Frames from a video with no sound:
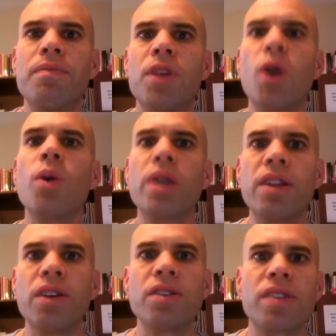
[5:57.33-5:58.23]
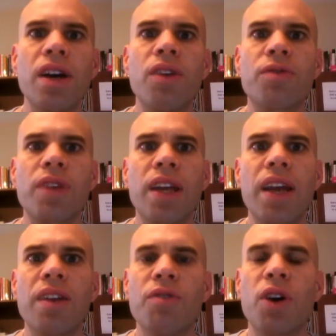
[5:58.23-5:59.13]
you owe it to yourself to
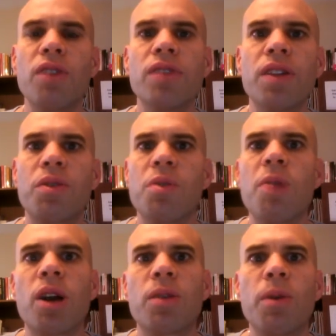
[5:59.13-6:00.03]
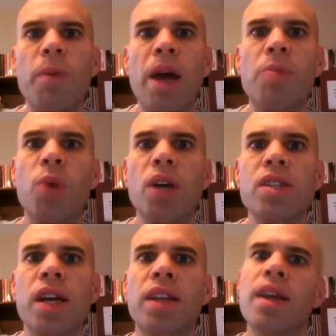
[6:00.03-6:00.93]
get involved in the Remarkable Man
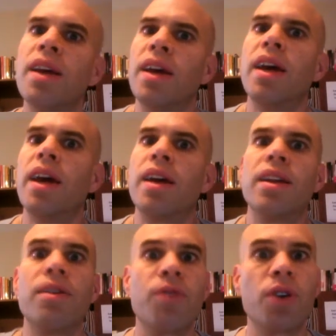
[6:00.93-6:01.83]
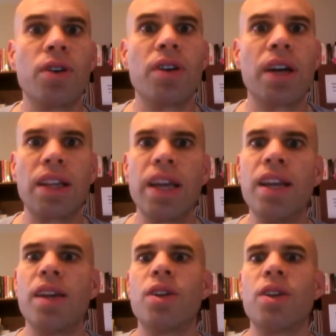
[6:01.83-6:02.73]
project. And if you're a
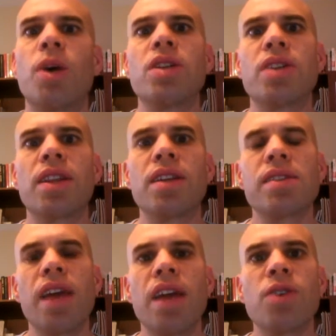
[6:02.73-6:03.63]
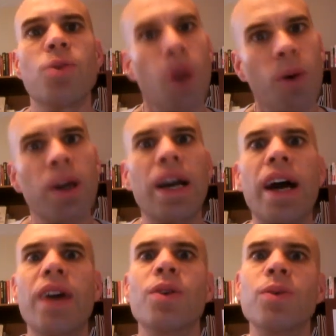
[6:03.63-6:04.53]
lady watching this and you know a
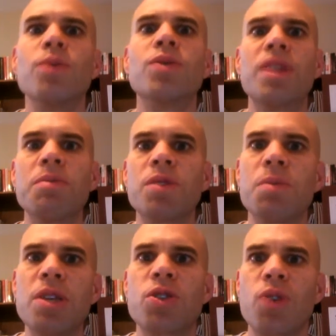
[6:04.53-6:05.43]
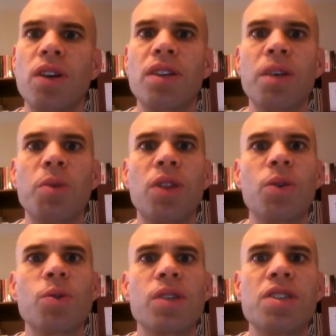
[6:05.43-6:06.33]
guy who seems to be struggling with
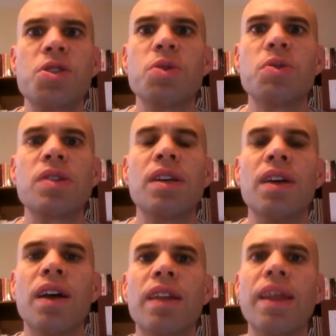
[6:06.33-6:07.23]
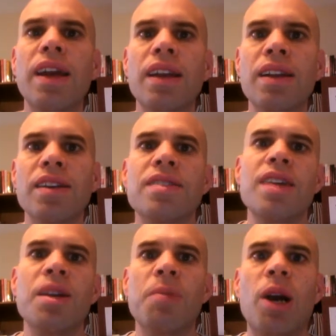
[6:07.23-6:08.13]
those issues, then
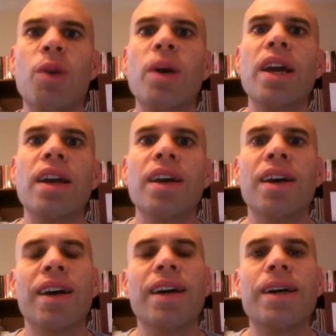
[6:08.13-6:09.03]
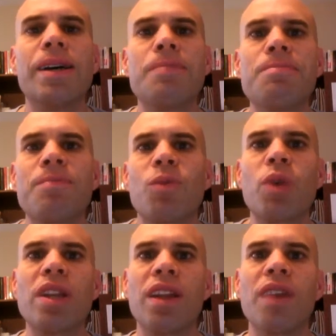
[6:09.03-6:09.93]
send them our way.
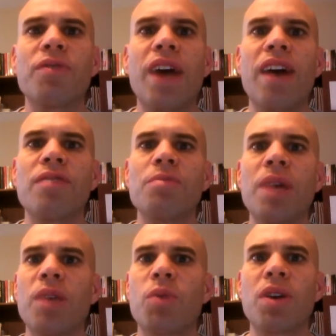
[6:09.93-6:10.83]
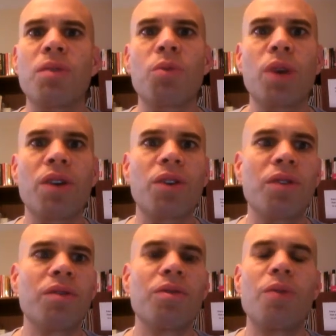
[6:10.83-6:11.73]
We'd love to have them, and we're
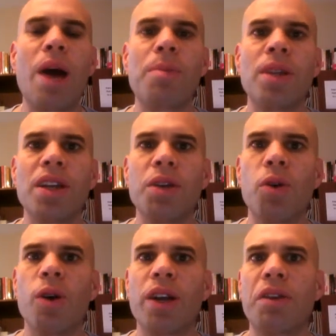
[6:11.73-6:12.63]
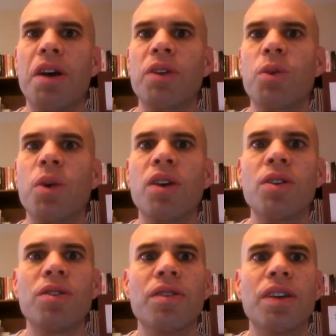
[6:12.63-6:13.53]
rapidly growing around the
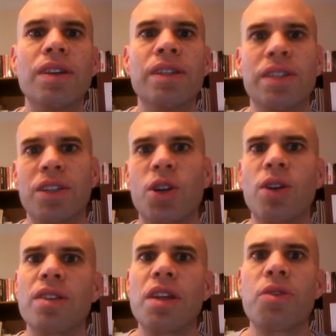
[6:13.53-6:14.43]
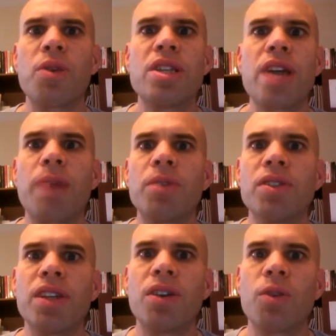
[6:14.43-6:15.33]
world. Currently 3
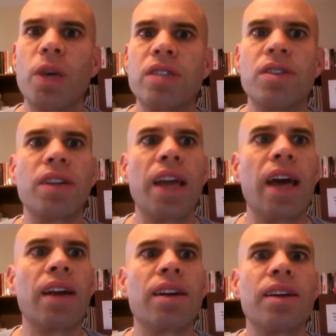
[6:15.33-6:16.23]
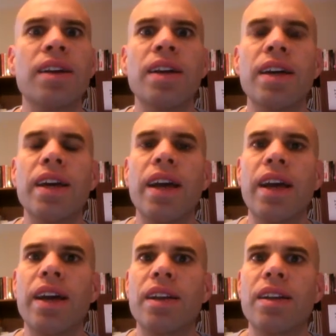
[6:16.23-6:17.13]
chapters here in Western Canada,
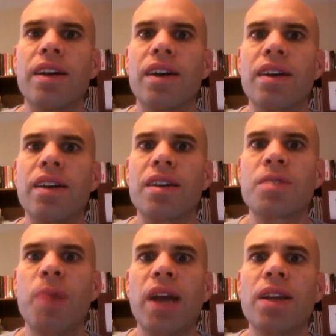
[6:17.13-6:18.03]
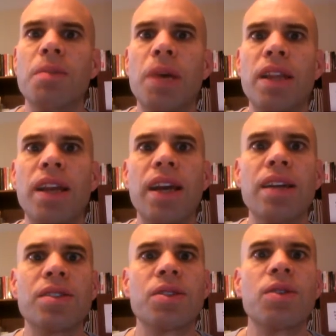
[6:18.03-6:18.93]
and expanding by the
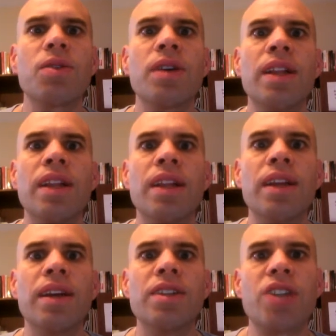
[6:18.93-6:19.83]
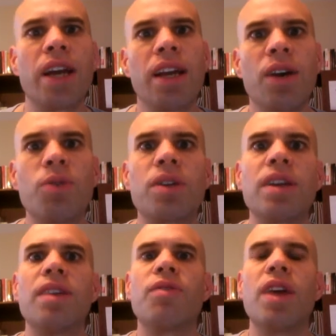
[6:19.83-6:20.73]
day. So check it out
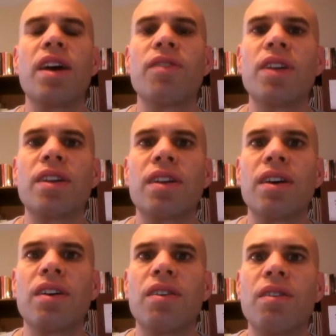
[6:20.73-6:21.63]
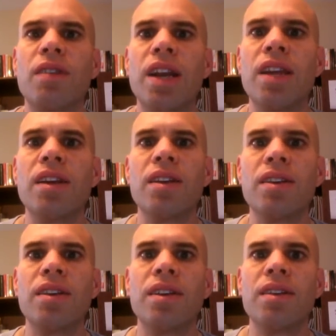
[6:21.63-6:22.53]
if you haven't already.
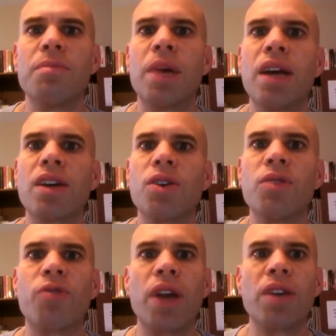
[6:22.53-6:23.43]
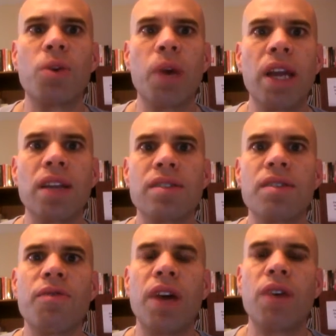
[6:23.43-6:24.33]
My good friend Dwayne is
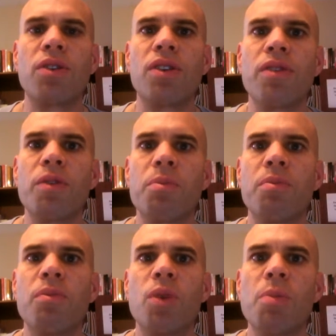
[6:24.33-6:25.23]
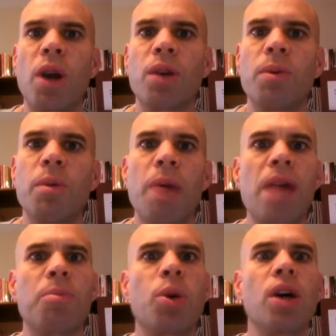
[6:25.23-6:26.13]
the founder of the Remarkable
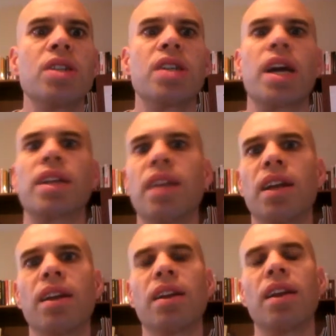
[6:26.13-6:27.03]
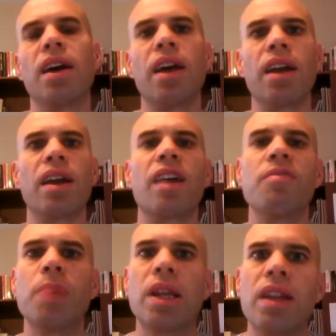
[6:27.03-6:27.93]
Man Project, and
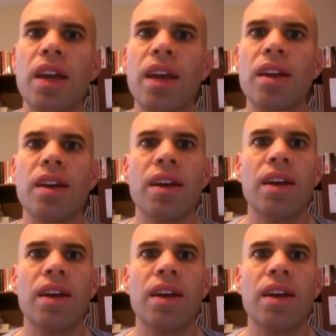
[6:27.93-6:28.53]
I've been a